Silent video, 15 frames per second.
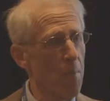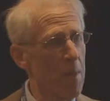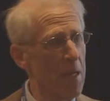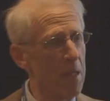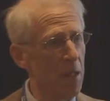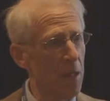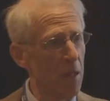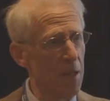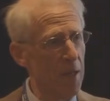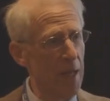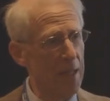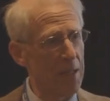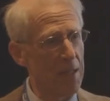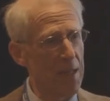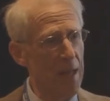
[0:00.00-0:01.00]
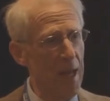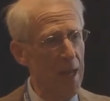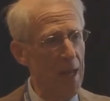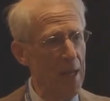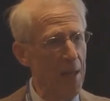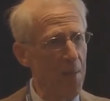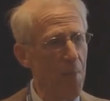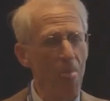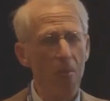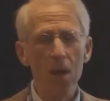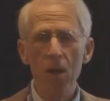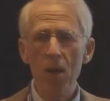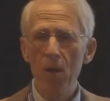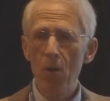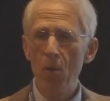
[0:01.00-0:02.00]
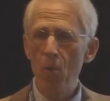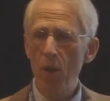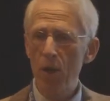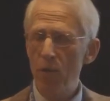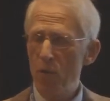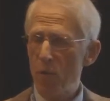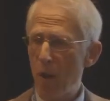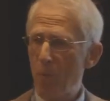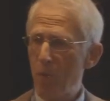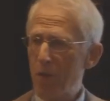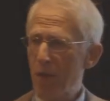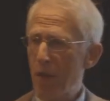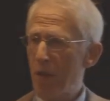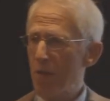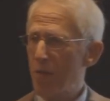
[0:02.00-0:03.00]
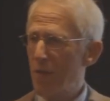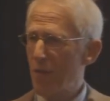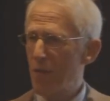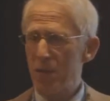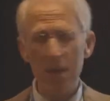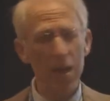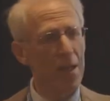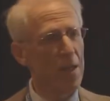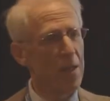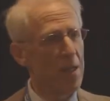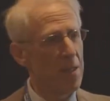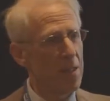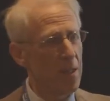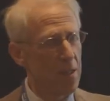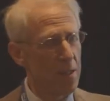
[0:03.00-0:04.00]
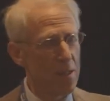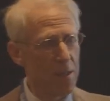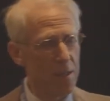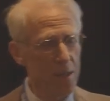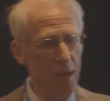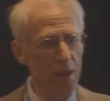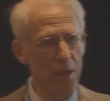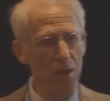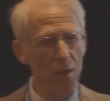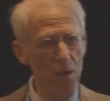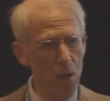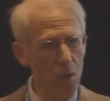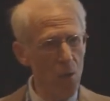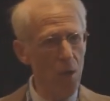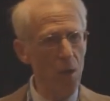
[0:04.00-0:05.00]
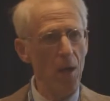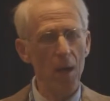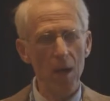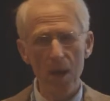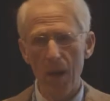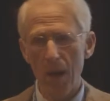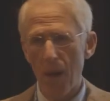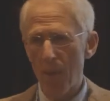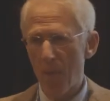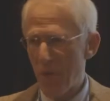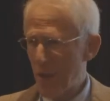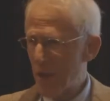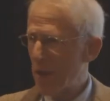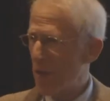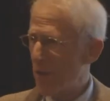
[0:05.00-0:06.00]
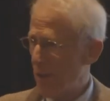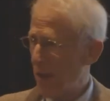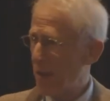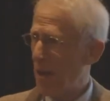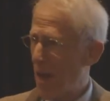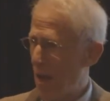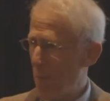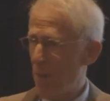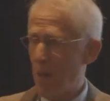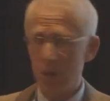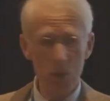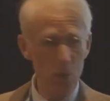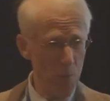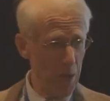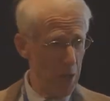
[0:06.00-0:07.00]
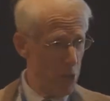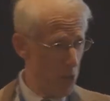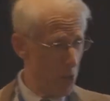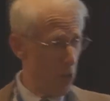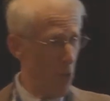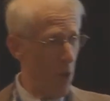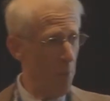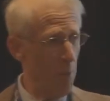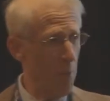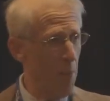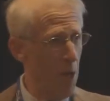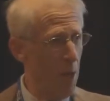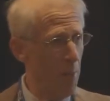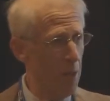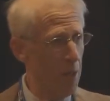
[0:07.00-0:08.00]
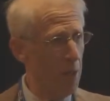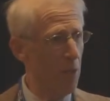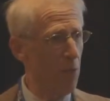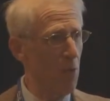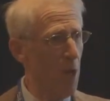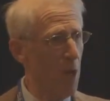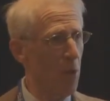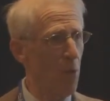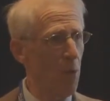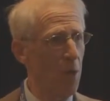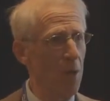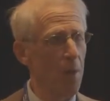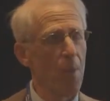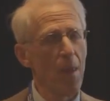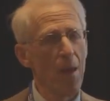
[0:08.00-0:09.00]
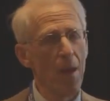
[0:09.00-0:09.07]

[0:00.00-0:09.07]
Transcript: a meal the next day, one of the representatives of the Sandinistas said, you know, I'm thinking of that comment you made, just drop a bomb on Nicaragua,